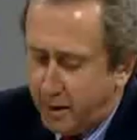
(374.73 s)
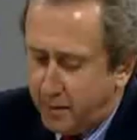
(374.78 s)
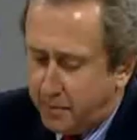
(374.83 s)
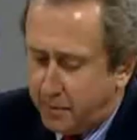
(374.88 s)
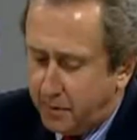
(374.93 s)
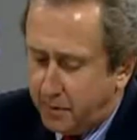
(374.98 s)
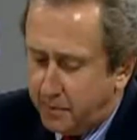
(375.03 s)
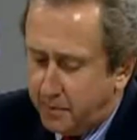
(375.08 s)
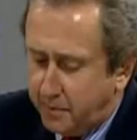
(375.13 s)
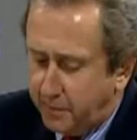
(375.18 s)

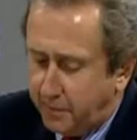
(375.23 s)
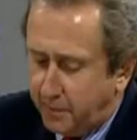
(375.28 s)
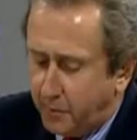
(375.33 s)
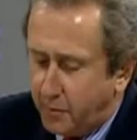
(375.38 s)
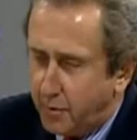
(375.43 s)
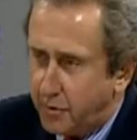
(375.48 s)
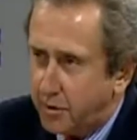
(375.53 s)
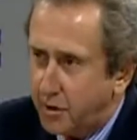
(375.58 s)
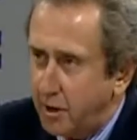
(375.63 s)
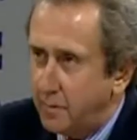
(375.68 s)
people
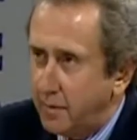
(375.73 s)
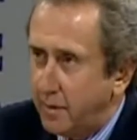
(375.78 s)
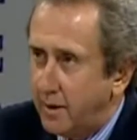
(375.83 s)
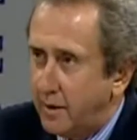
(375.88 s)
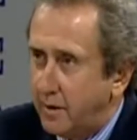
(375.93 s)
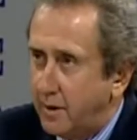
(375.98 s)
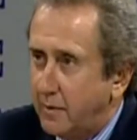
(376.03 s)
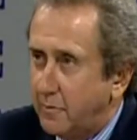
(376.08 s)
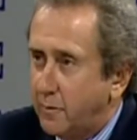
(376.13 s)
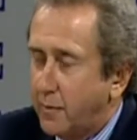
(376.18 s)
with
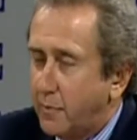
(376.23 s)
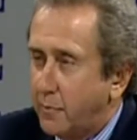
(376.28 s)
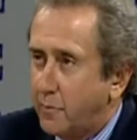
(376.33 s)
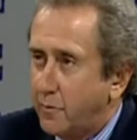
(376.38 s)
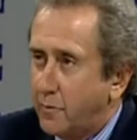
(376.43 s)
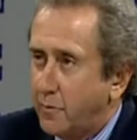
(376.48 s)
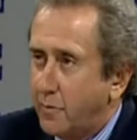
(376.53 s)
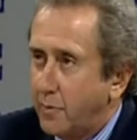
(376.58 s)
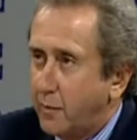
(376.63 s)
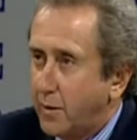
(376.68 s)

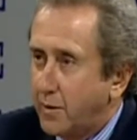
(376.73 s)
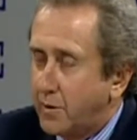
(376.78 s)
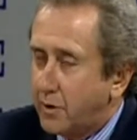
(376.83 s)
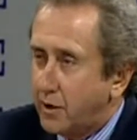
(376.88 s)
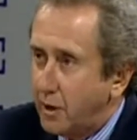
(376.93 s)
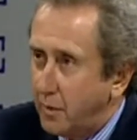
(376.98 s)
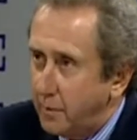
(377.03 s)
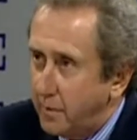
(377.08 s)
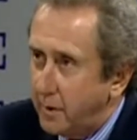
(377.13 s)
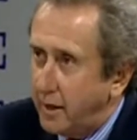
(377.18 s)

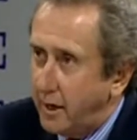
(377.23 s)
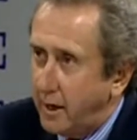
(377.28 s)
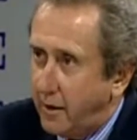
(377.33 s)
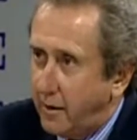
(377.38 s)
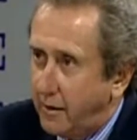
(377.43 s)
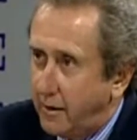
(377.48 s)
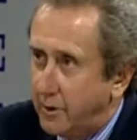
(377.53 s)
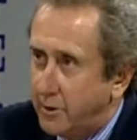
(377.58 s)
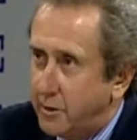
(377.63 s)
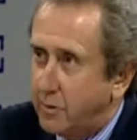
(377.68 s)
Cuban
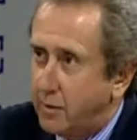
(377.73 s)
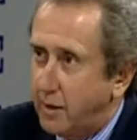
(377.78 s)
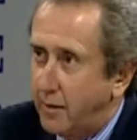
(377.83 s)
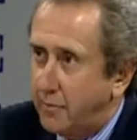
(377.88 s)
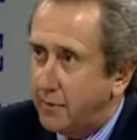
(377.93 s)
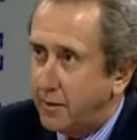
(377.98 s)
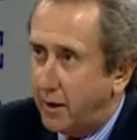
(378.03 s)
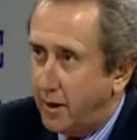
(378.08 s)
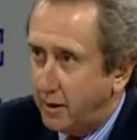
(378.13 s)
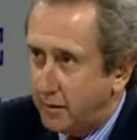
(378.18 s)
heritage who
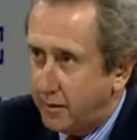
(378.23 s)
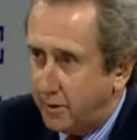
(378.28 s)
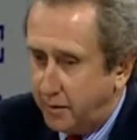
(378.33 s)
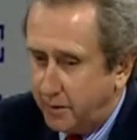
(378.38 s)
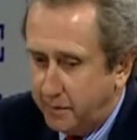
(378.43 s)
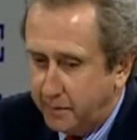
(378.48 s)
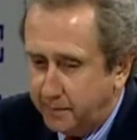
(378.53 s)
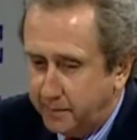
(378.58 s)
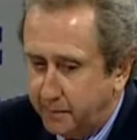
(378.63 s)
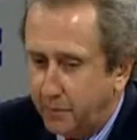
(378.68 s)
I've talked
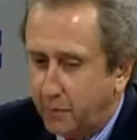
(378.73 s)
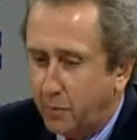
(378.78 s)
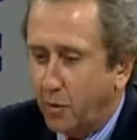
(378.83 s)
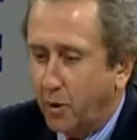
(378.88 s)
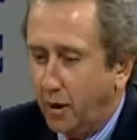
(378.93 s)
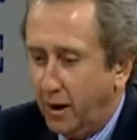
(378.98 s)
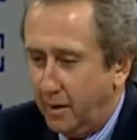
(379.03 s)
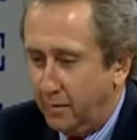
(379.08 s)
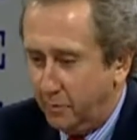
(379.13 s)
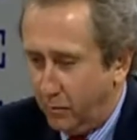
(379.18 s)
to
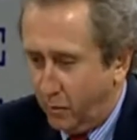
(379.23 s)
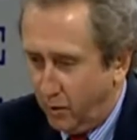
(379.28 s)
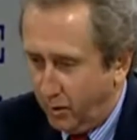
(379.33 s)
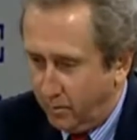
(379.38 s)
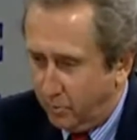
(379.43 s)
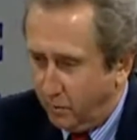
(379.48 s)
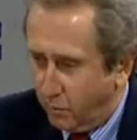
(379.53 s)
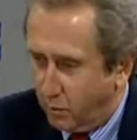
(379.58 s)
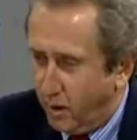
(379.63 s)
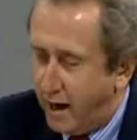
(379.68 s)

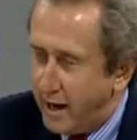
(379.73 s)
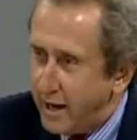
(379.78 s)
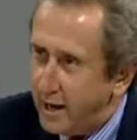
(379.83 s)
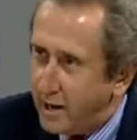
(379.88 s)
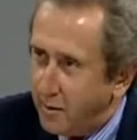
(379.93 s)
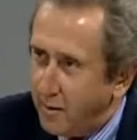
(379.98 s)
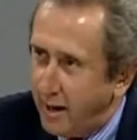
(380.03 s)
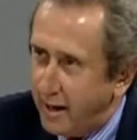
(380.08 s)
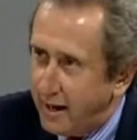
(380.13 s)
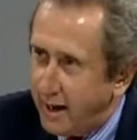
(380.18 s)
were right
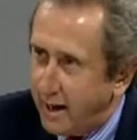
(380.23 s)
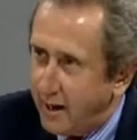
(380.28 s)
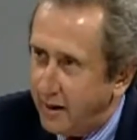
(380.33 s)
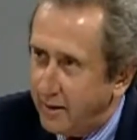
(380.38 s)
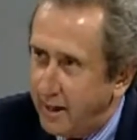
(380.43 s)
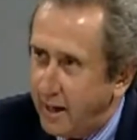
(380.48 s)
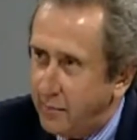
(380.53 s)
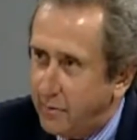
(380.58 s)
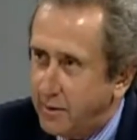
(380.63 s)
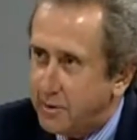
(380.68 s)
here, right
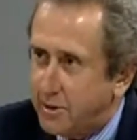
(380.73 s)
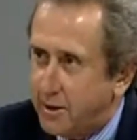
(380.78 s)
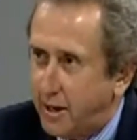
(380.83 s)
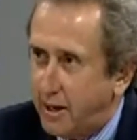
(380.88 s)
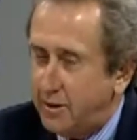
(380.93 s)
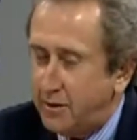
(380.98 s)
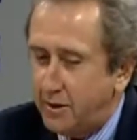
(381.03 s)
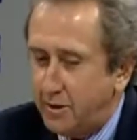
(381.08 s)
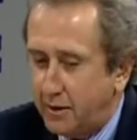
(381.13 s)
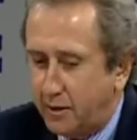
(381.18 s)
now, they would
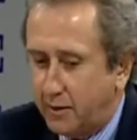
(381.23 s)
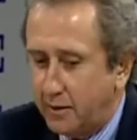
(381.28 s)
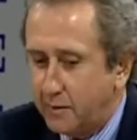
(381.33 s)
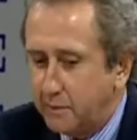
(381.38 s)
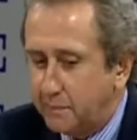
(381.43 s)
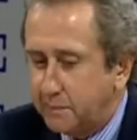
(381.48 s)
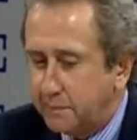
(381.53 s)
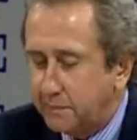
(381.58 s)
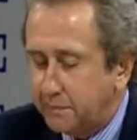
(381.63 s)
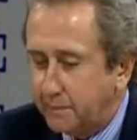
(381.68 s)
say to
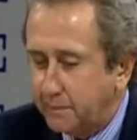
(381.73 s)
you,